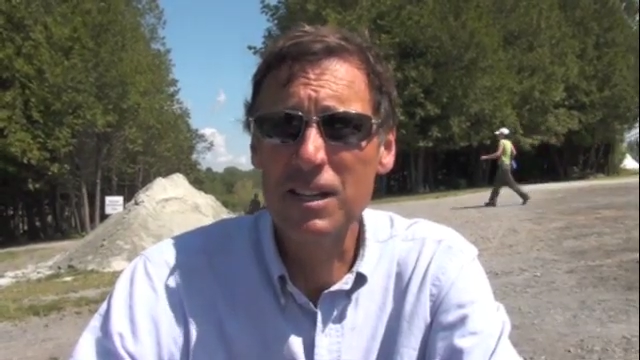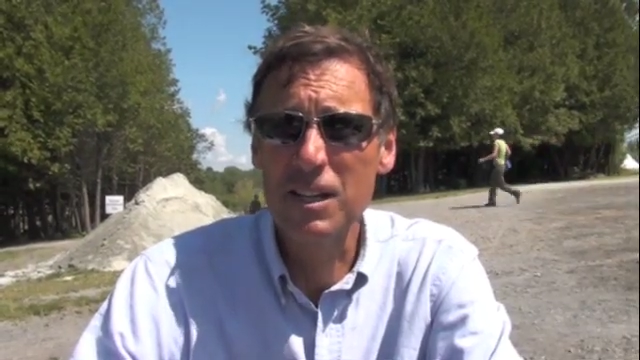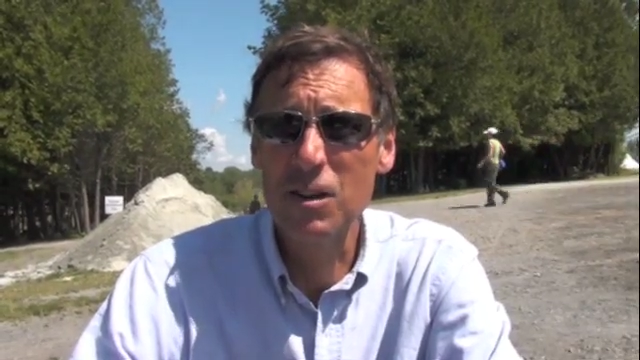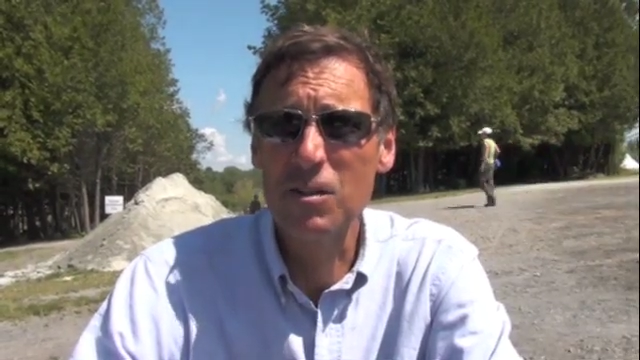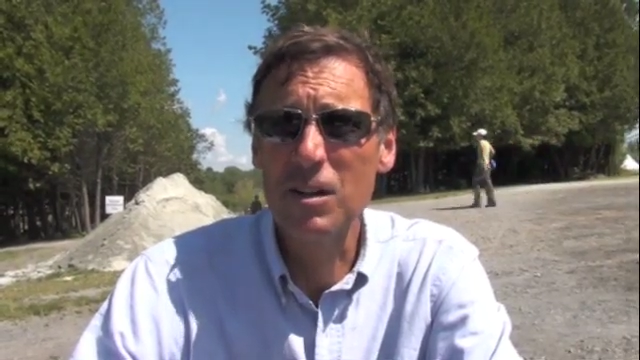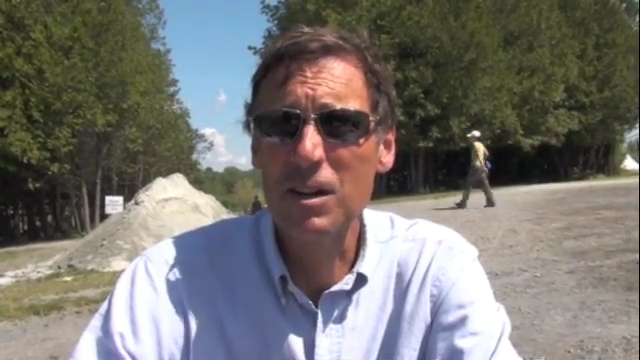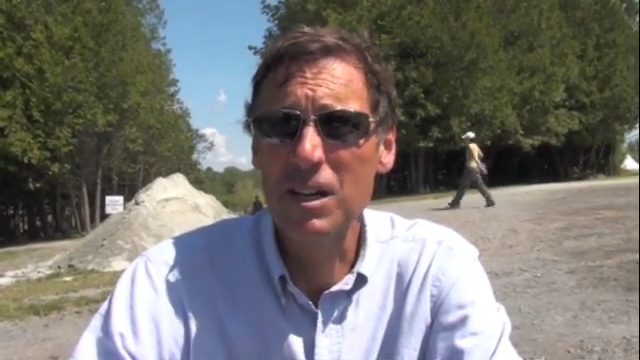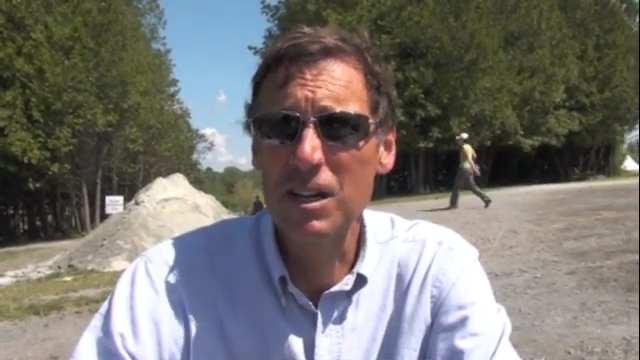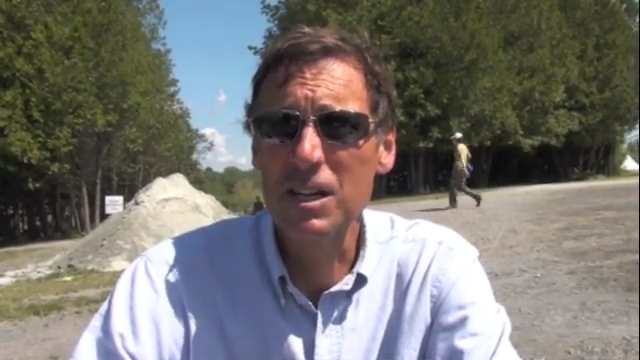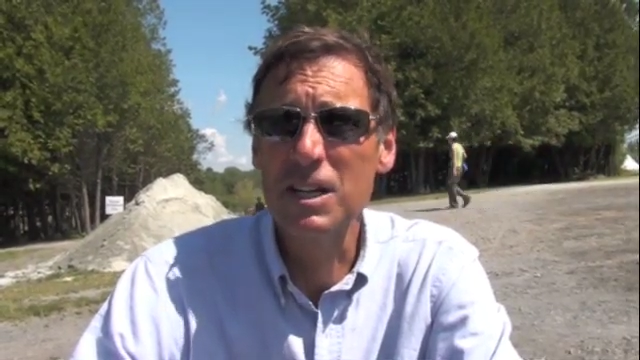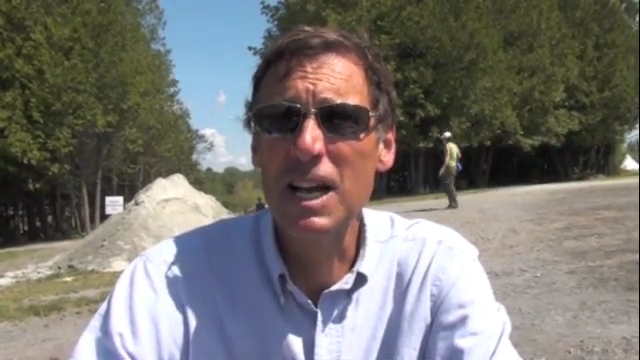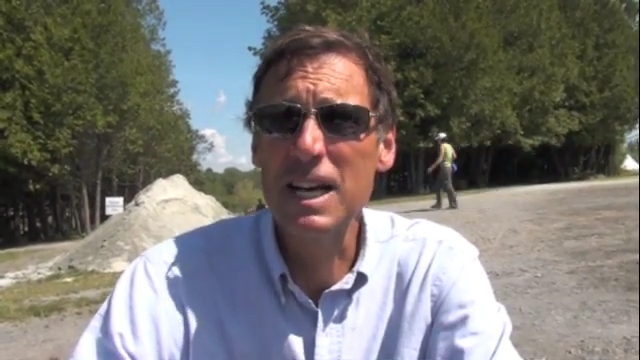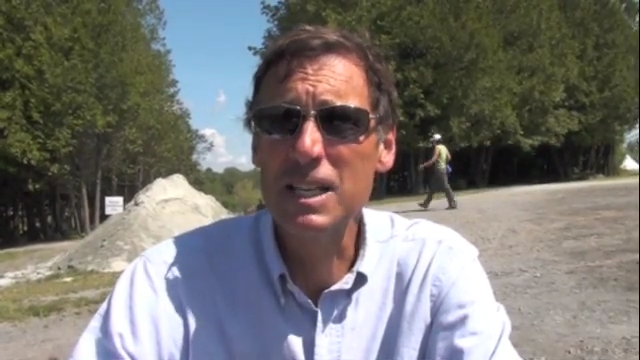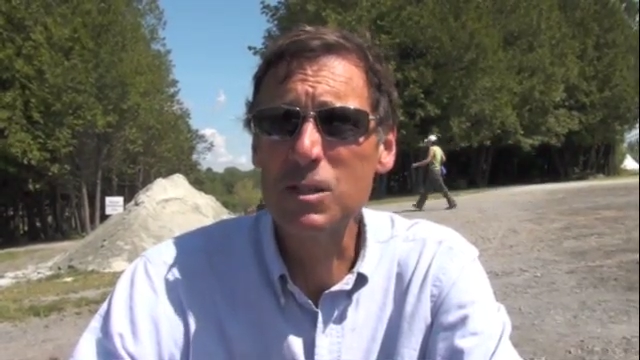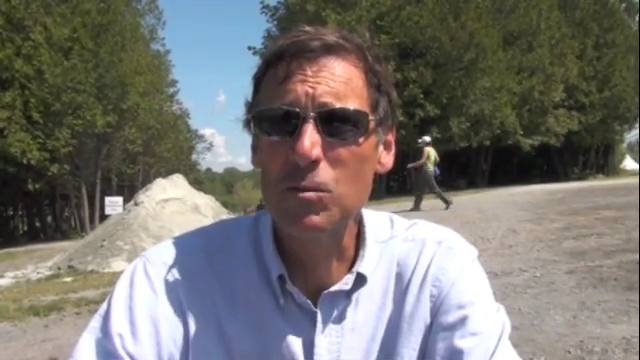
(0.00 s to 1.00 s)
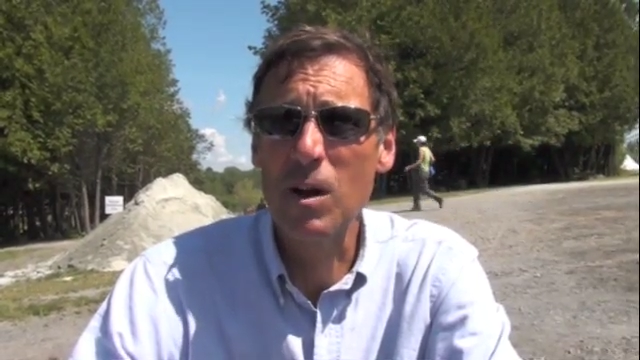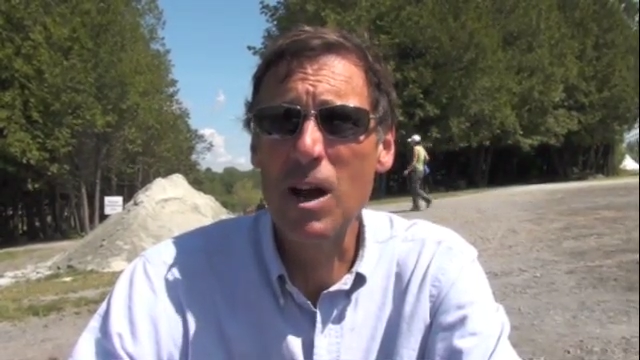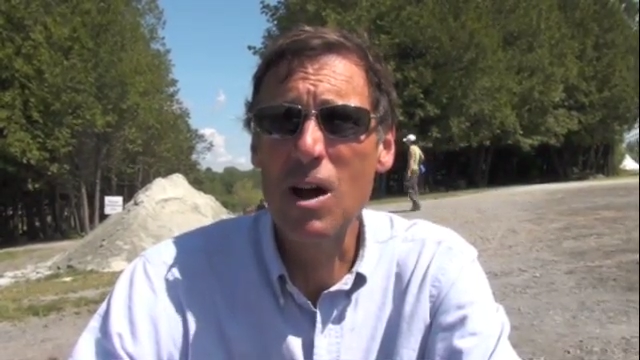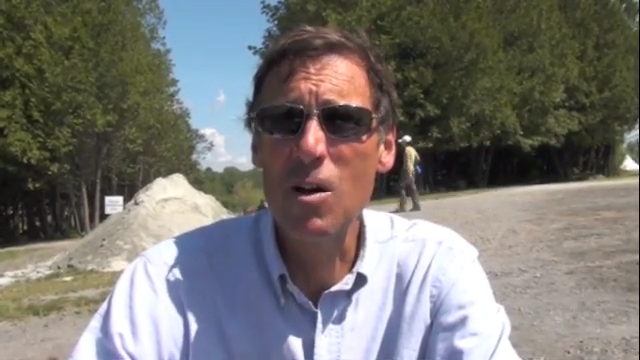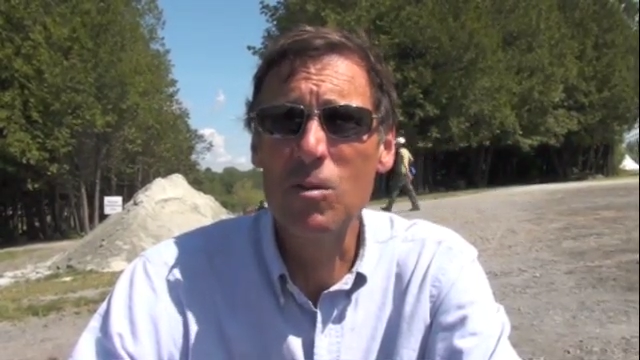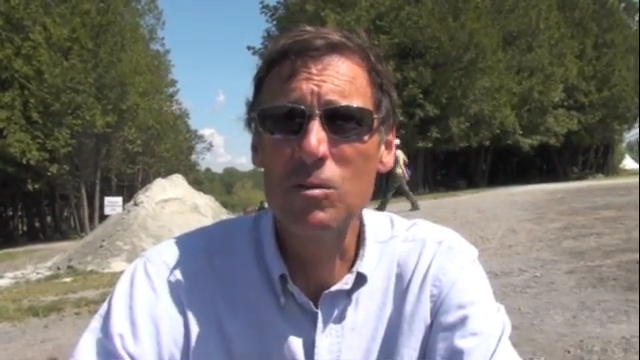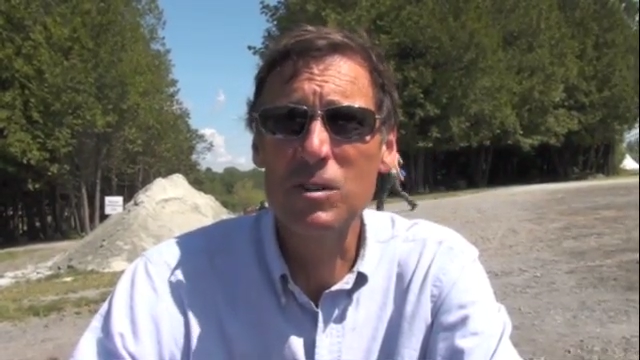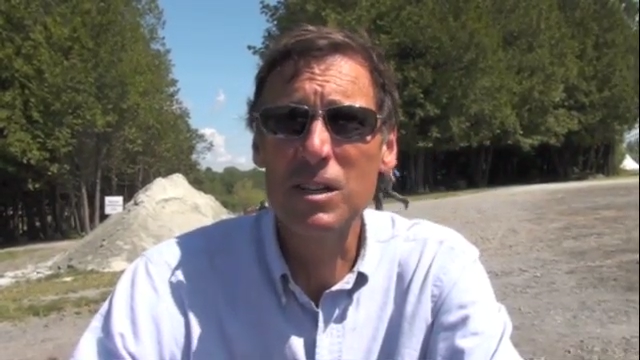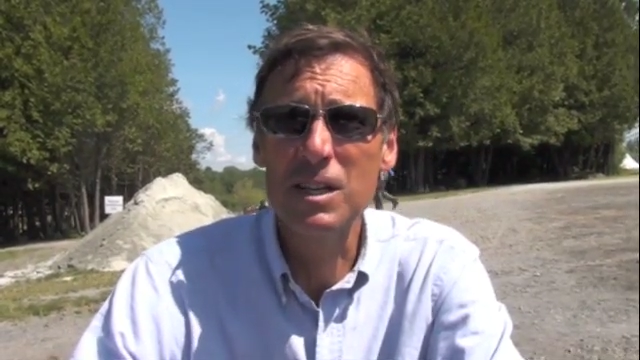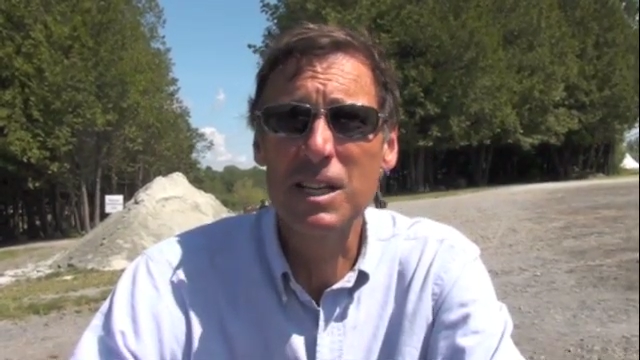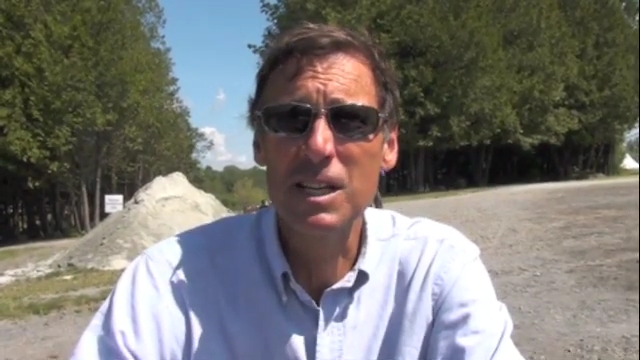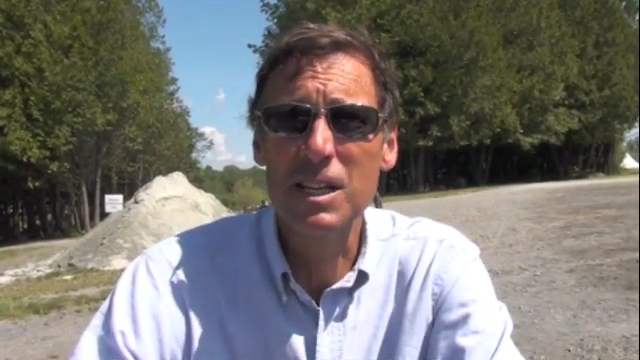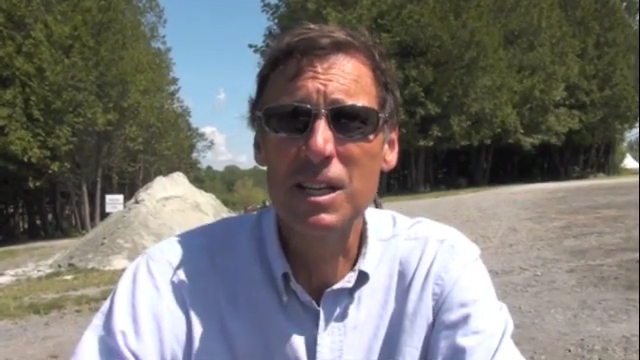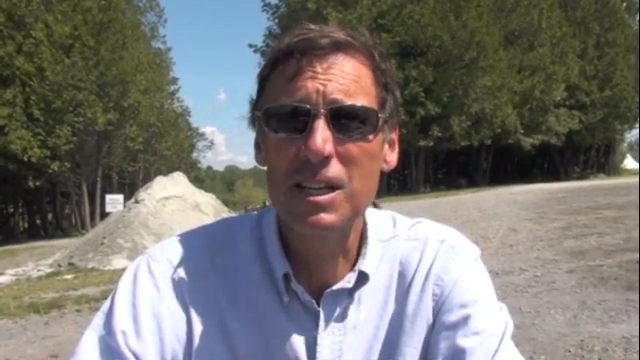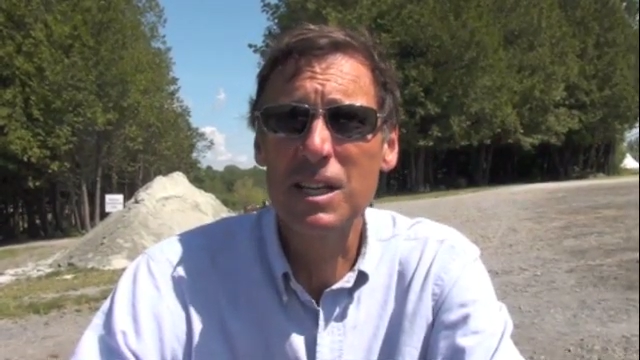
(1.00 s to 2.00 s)
a nice round, and
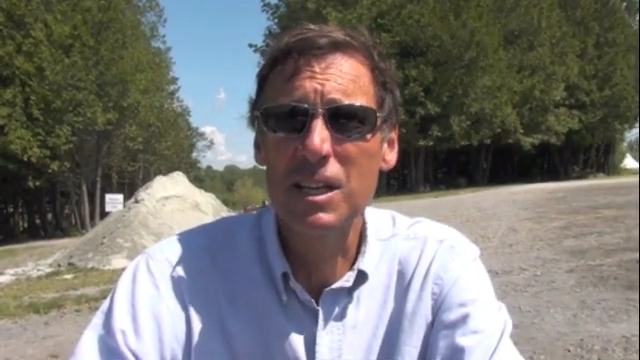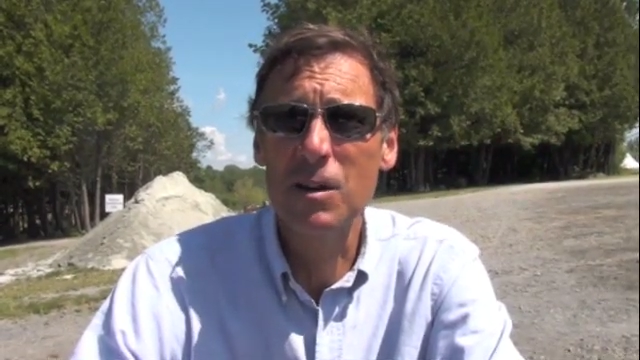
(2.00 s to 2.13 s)
he